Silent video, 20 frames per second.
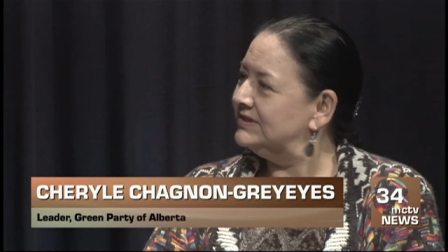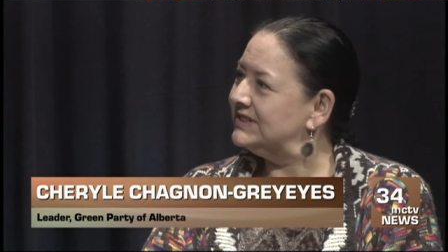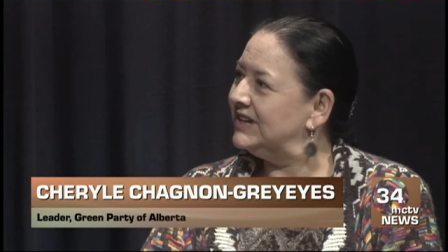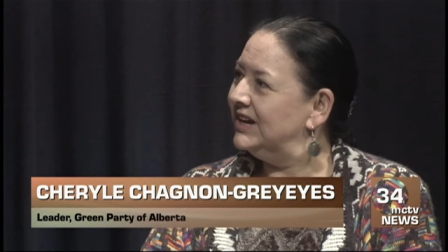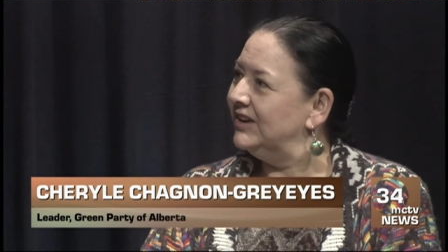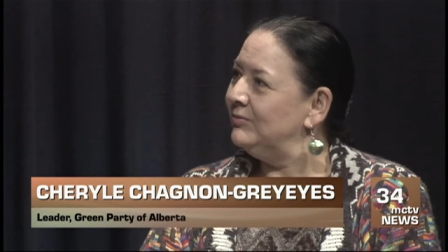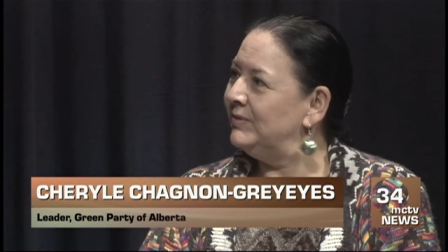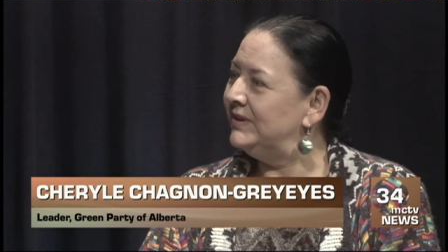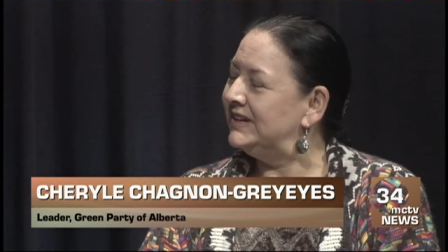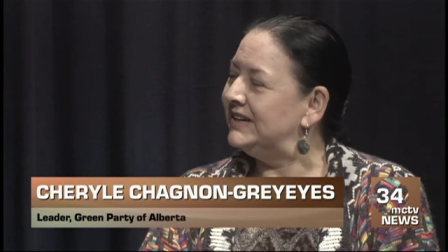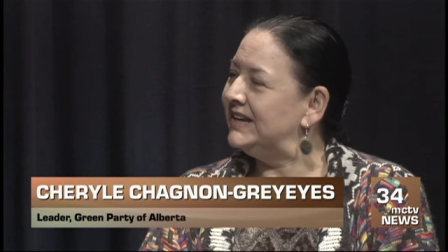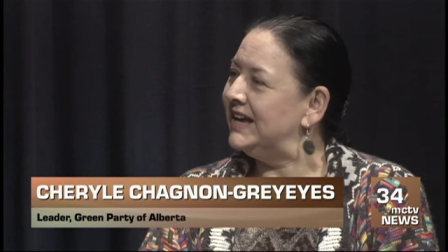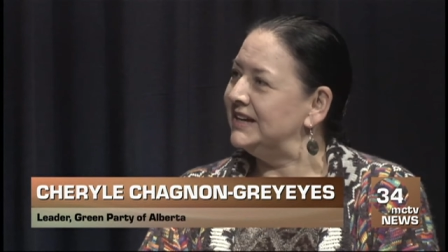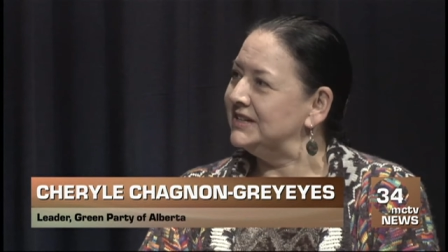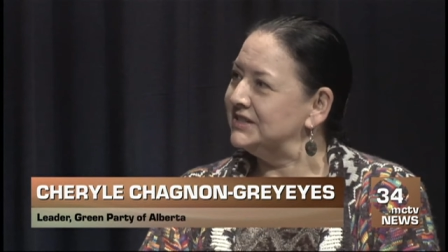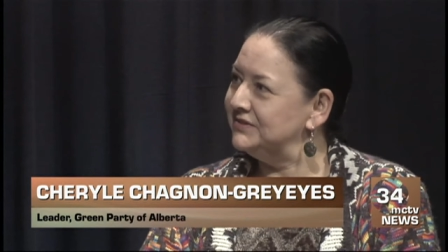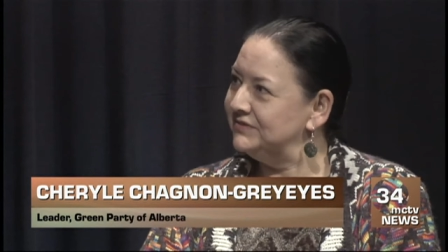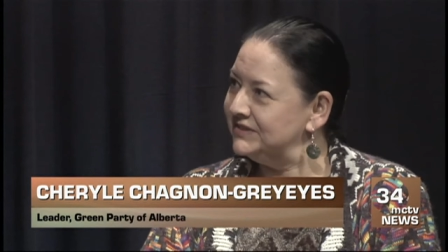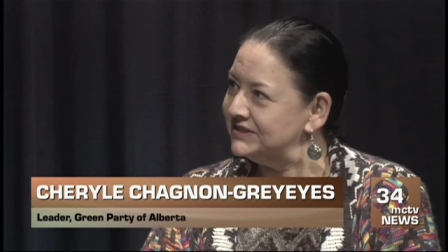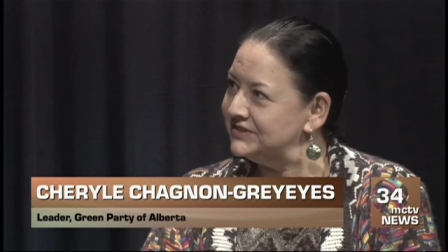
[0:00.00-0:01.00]
I've been an
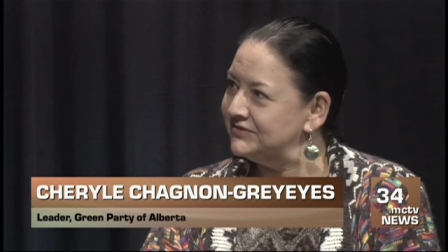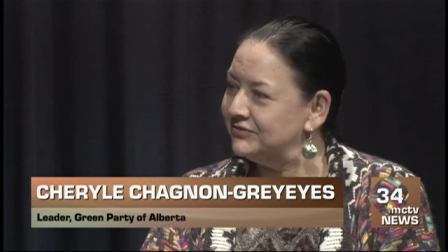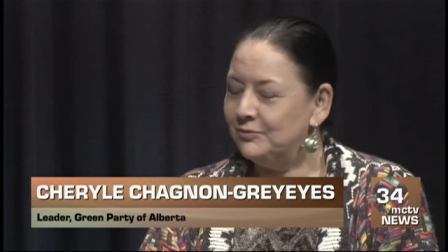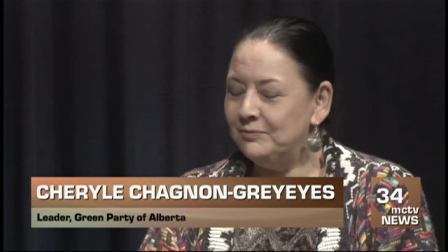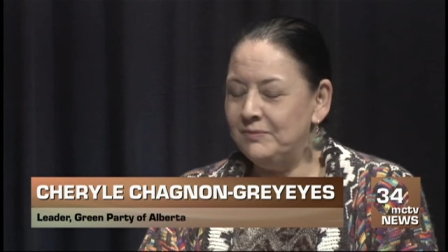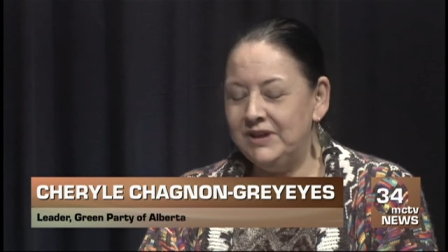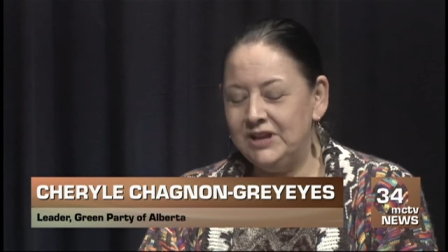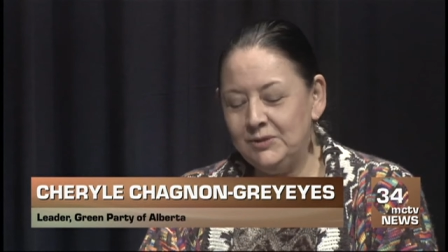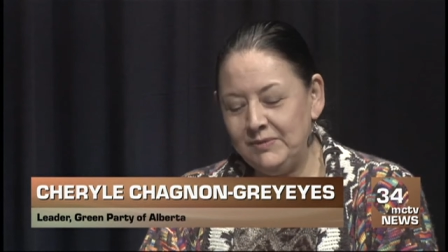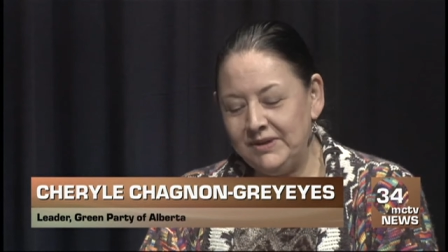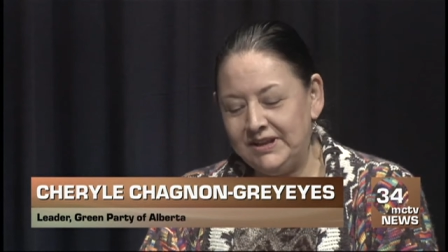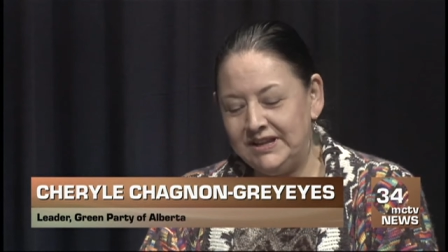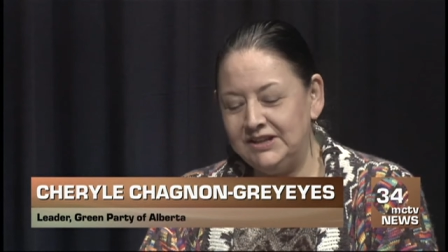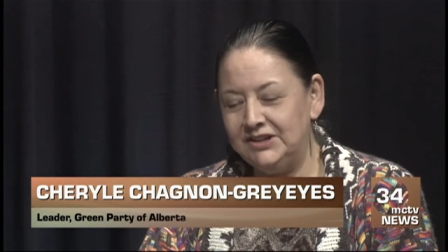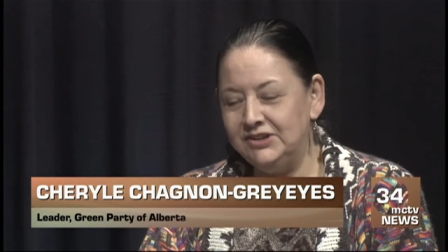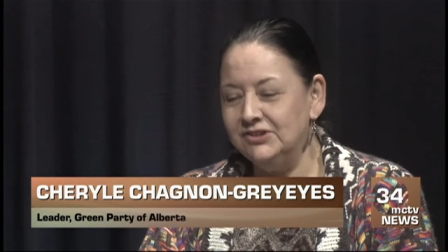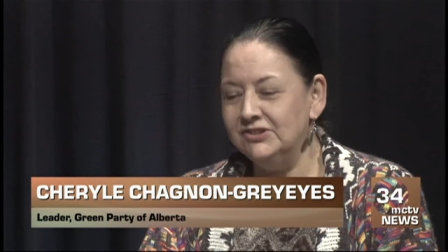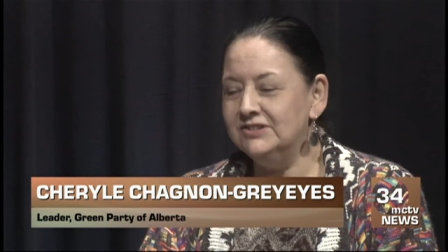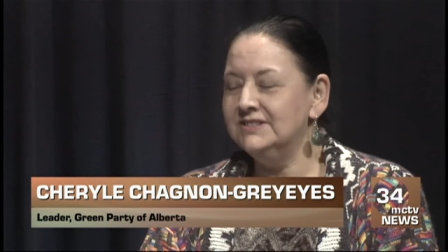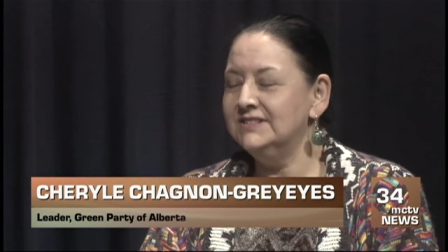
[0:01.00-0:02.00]
activist for many, many
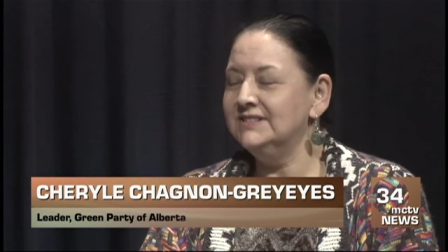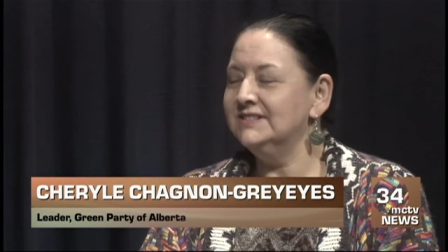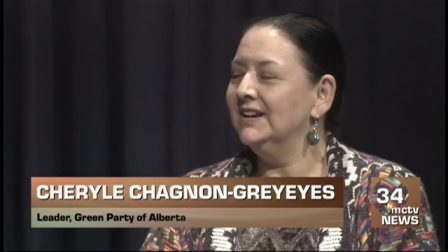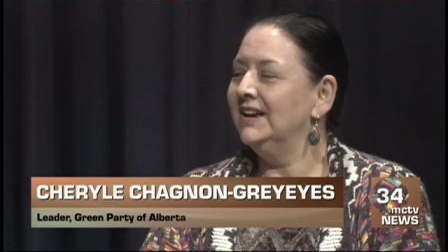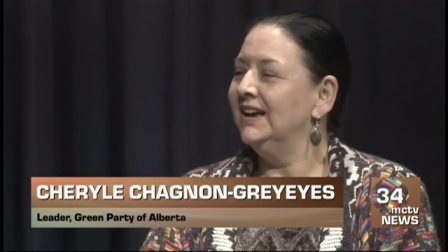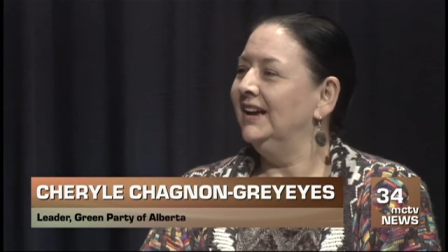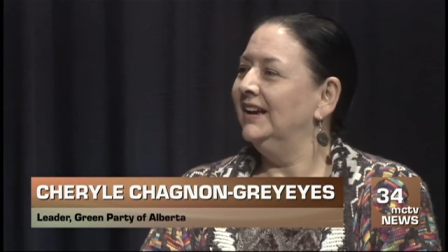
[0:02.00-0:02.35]
years,